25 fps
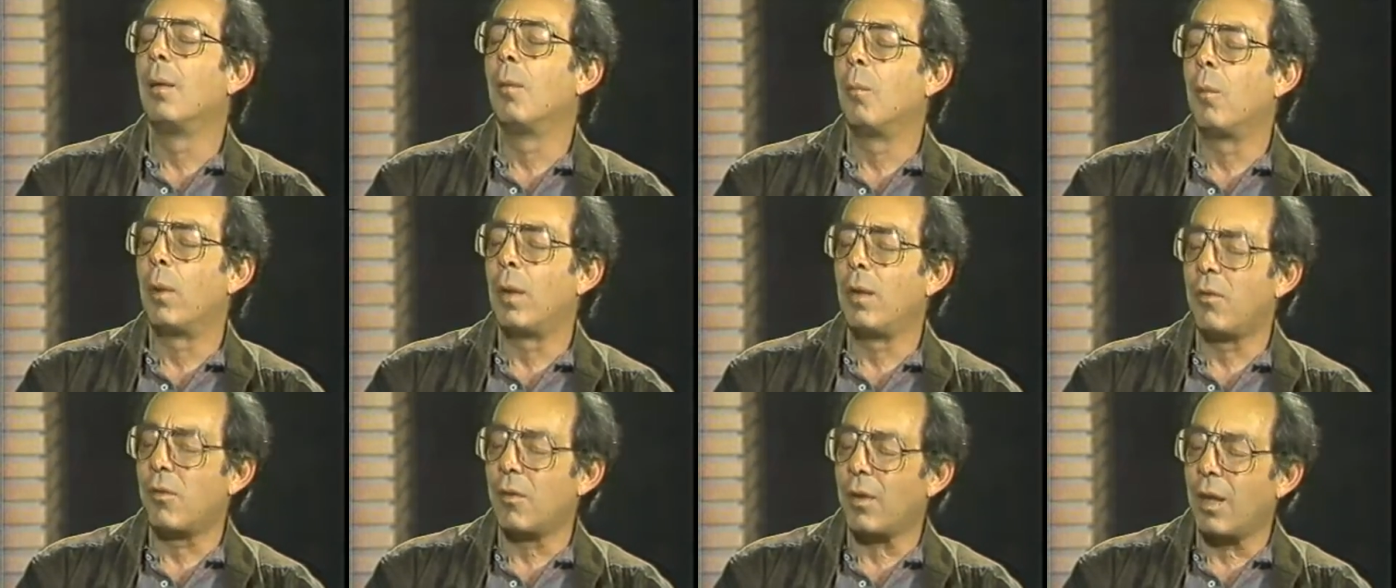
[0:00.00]

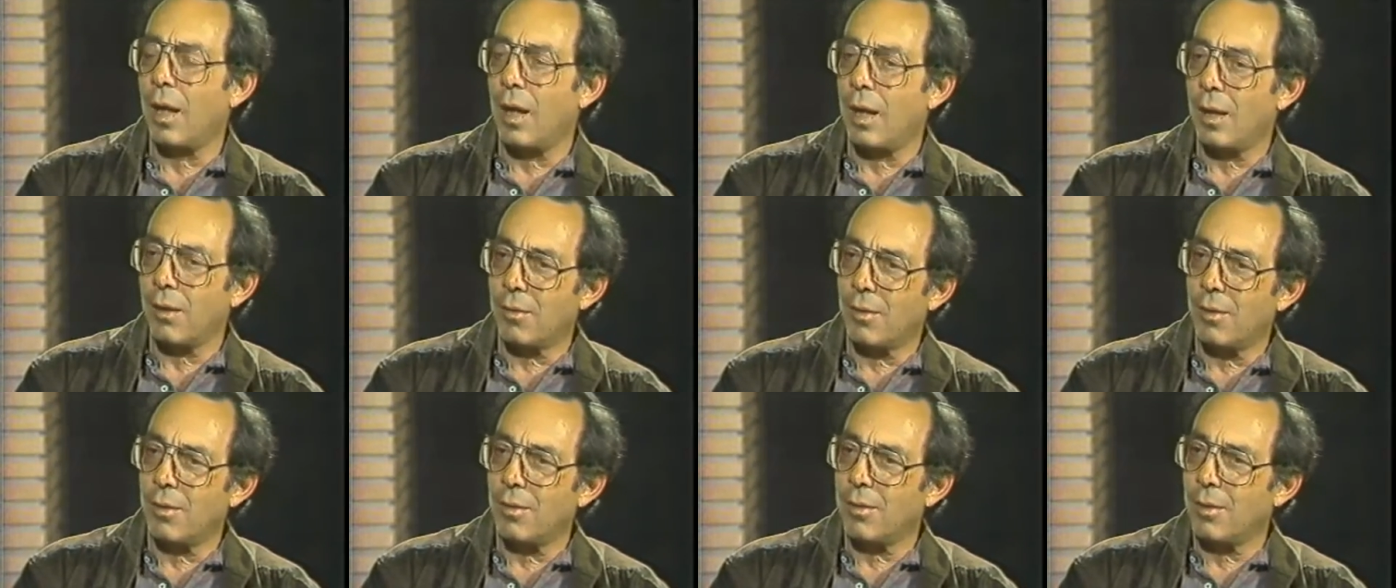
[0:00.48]
waste
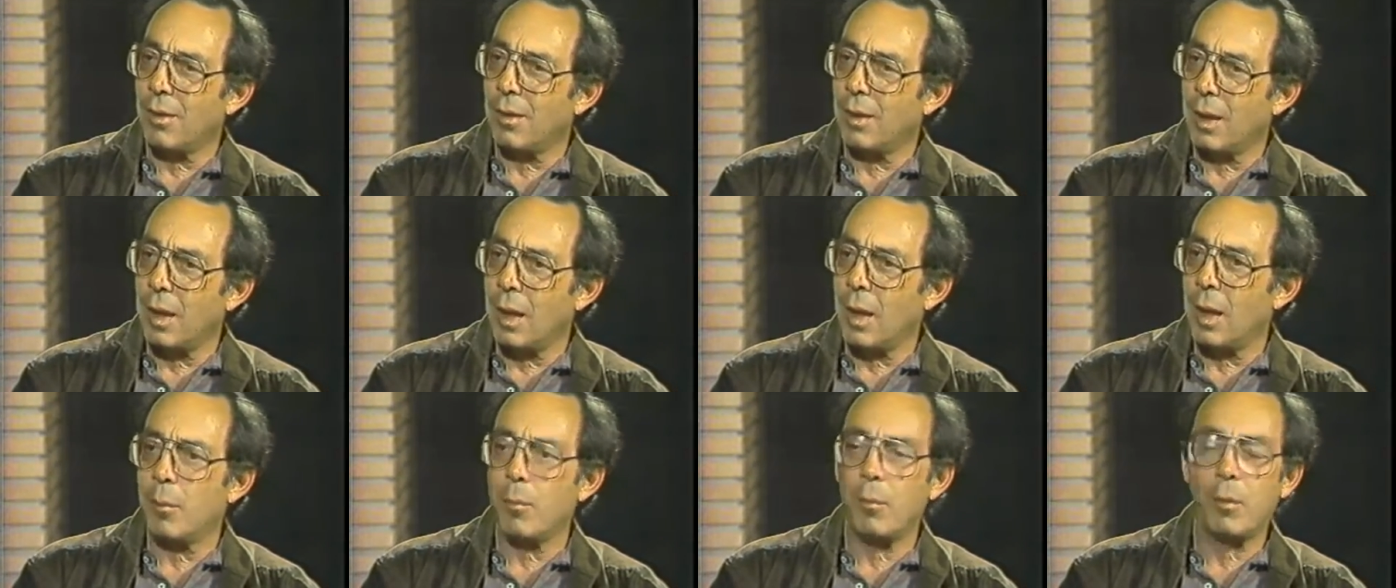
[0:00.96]
gases in
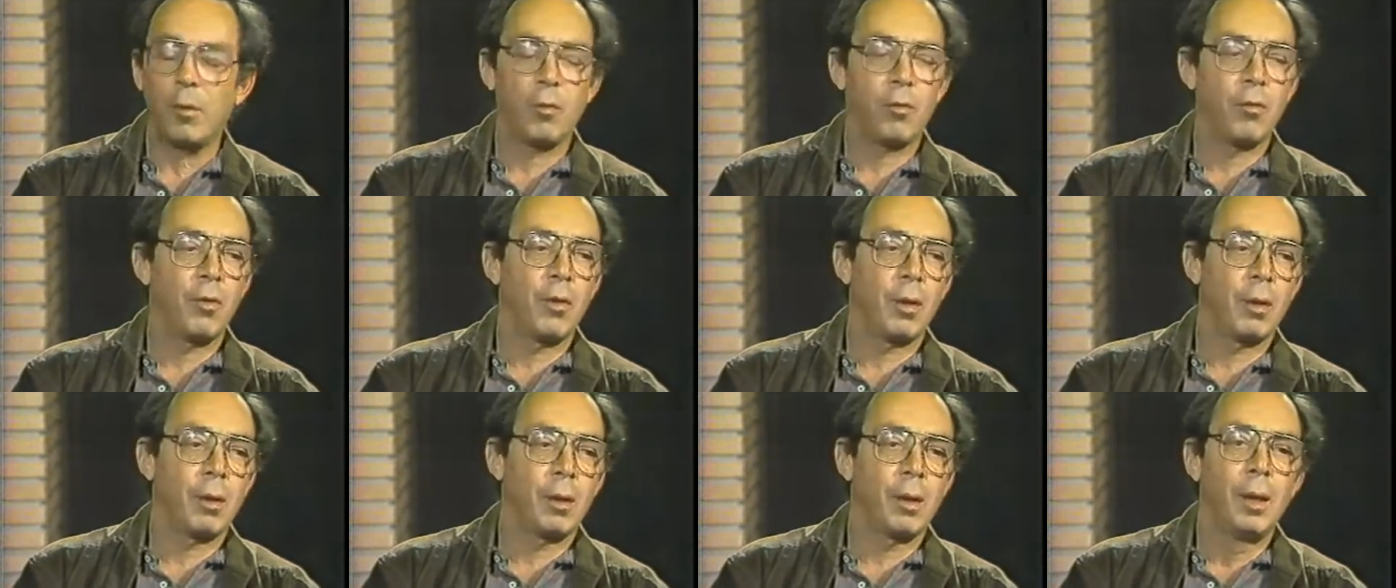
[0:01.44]
the
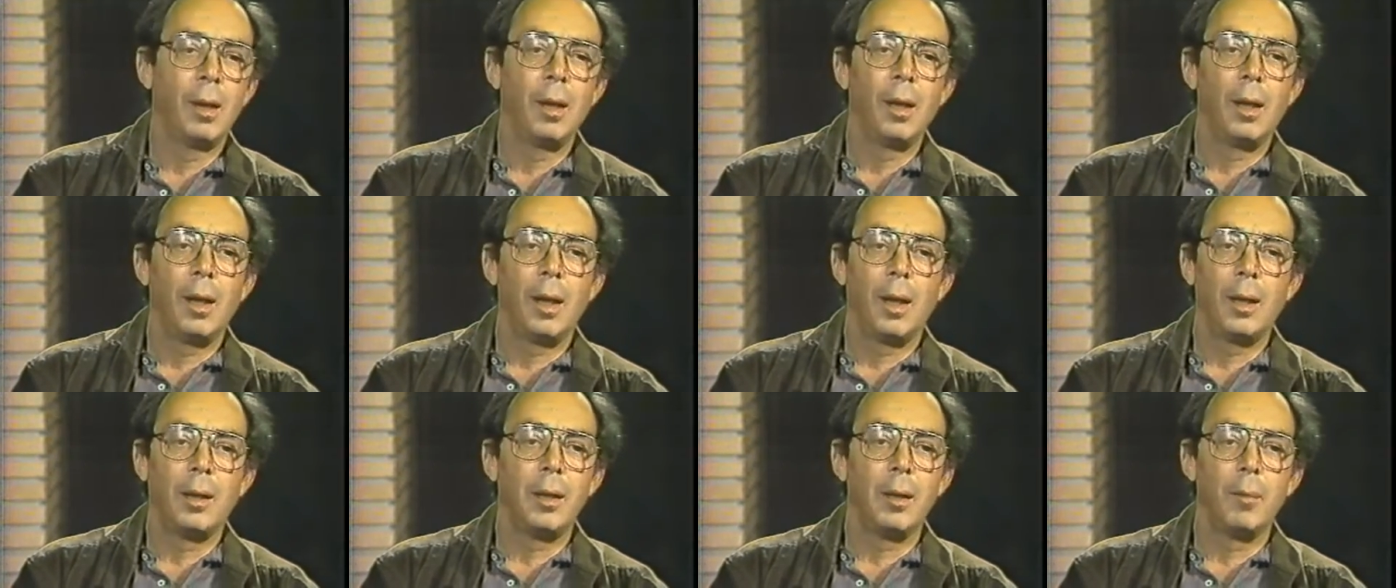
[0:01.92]
atmosphere
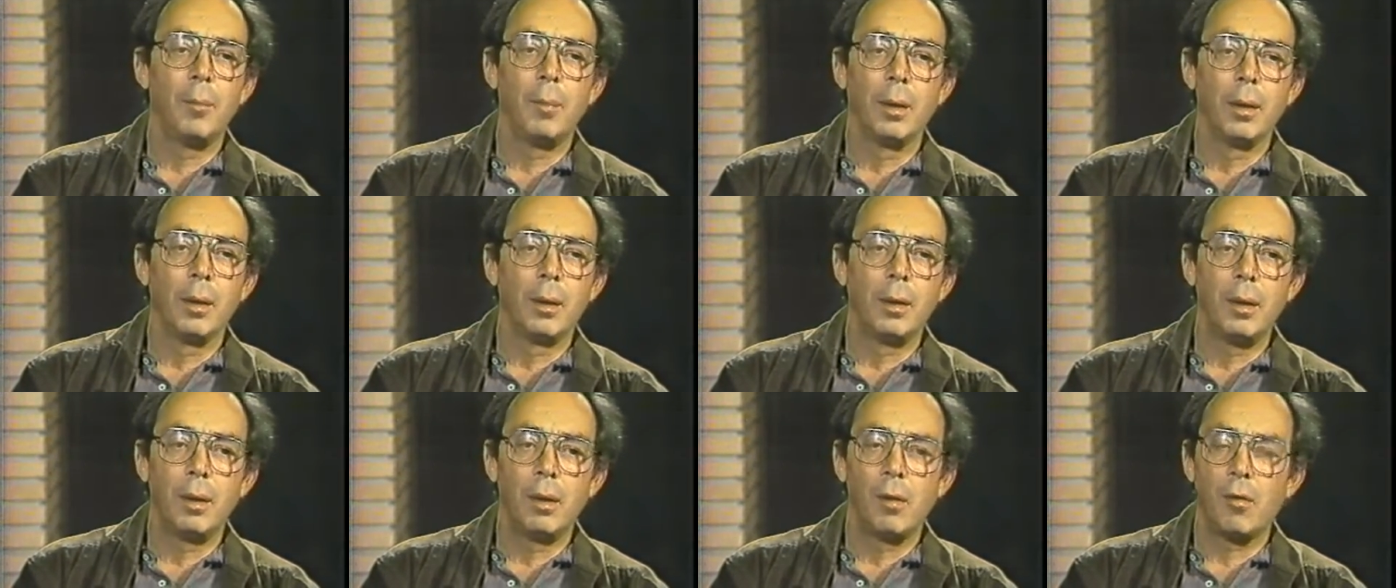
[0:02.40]
and the
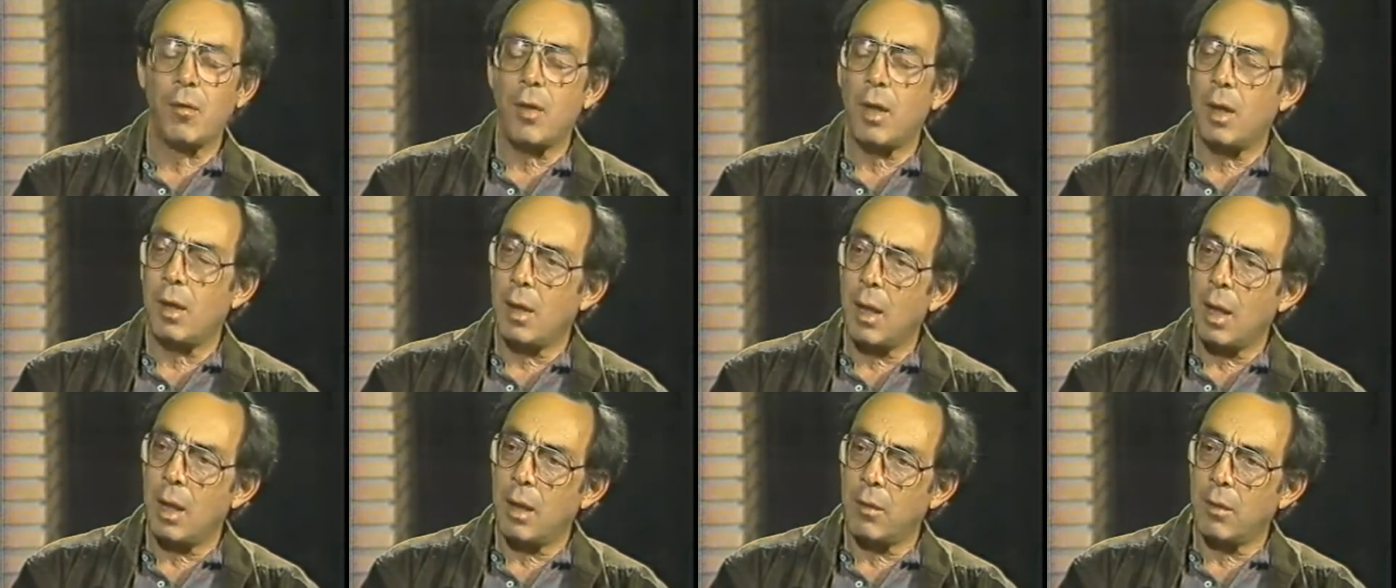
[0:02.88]
ability to
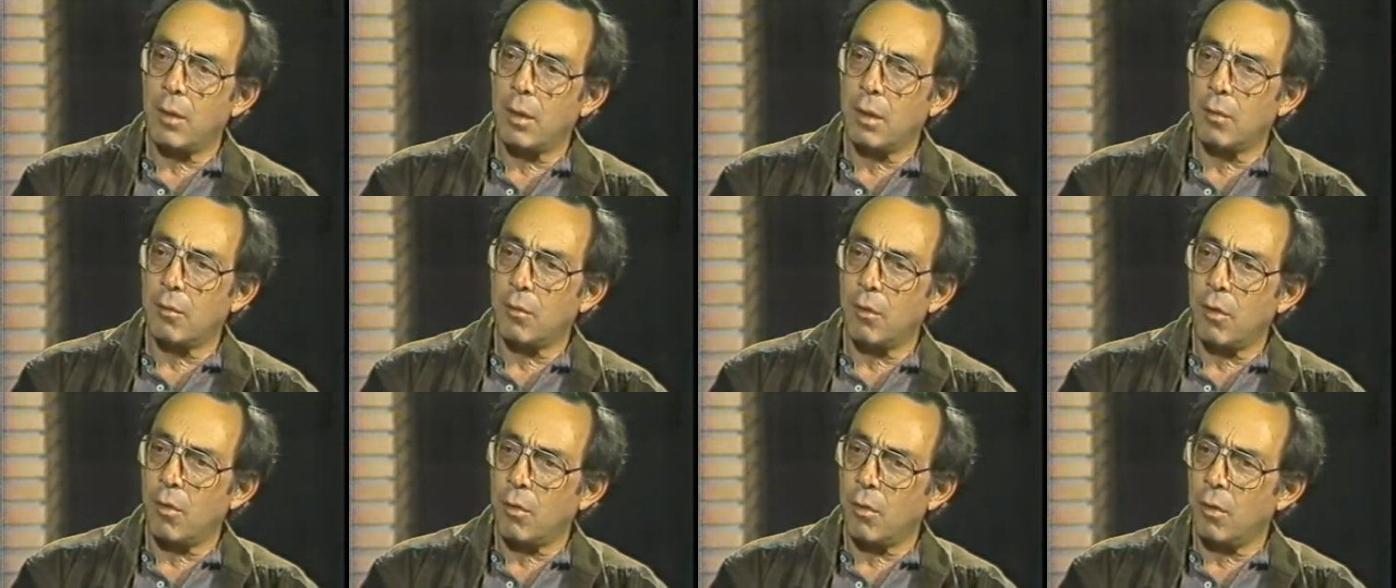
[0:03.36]
stay down
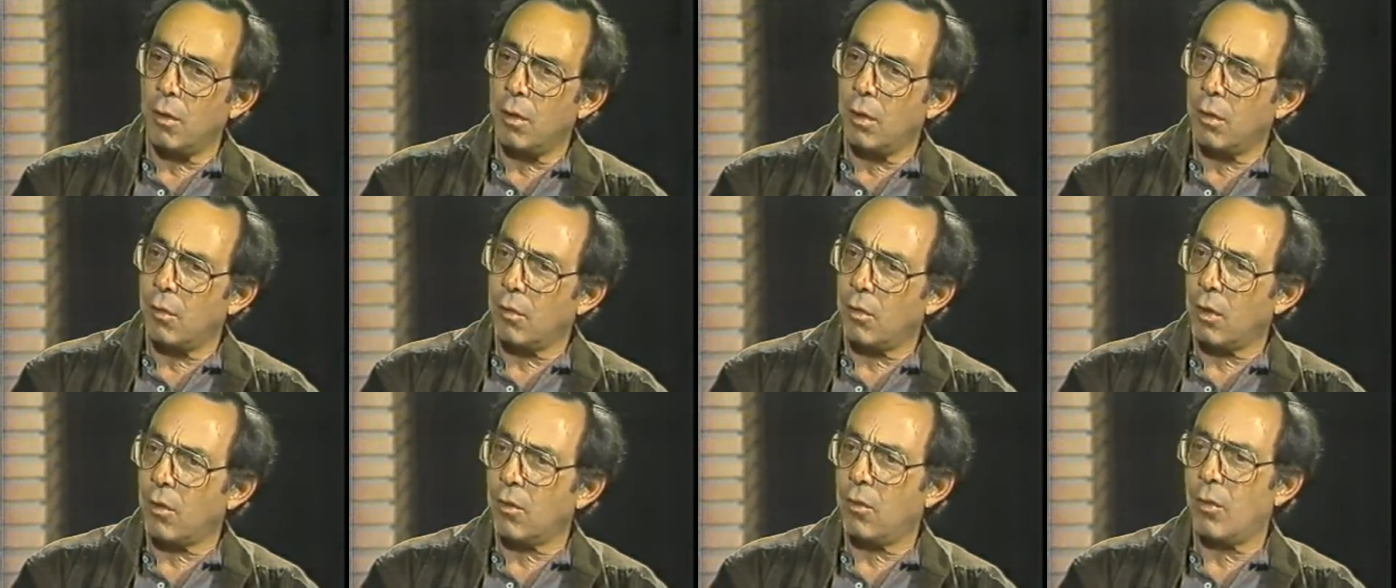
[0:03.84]
there for 30
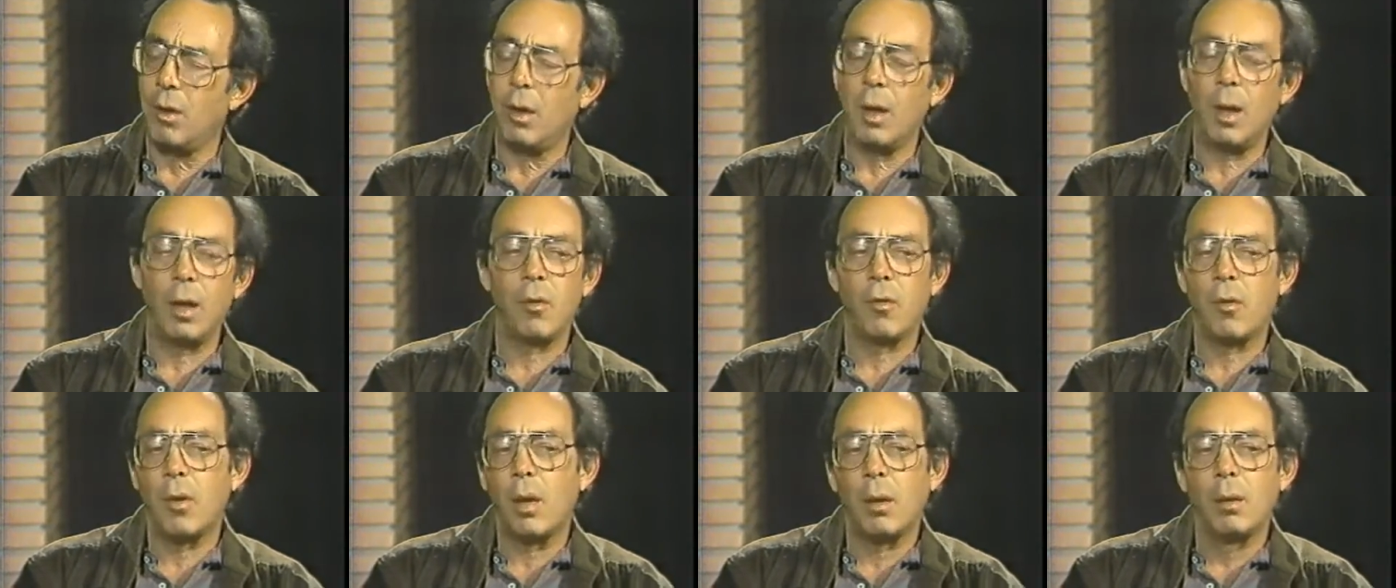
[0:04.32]
or 60 days.